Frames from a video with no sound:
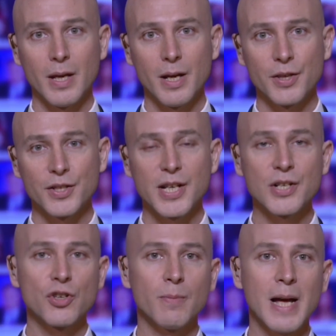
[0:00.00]
The
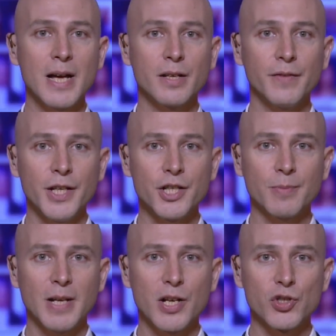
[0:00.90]
Central Bank of Egypt
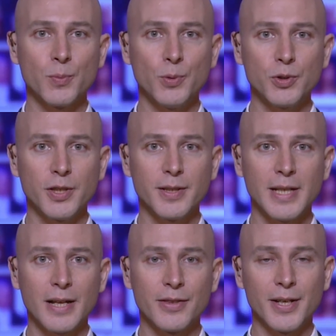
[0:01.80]
has reported
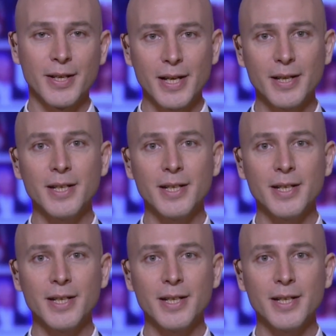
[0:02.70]
that the net